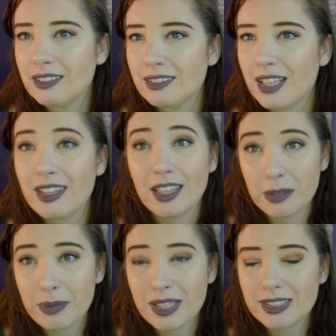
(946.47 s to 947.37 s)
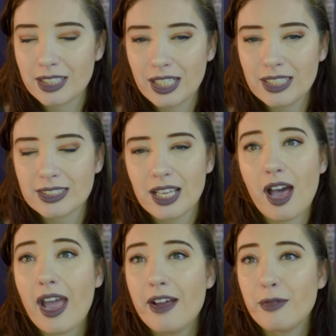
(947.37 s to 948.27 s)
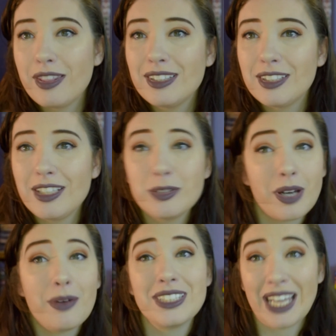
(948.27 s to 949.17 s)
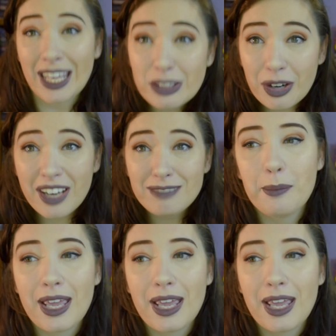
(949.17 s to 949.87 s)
and the Olympian series. I had read the series when I was in 8th grade,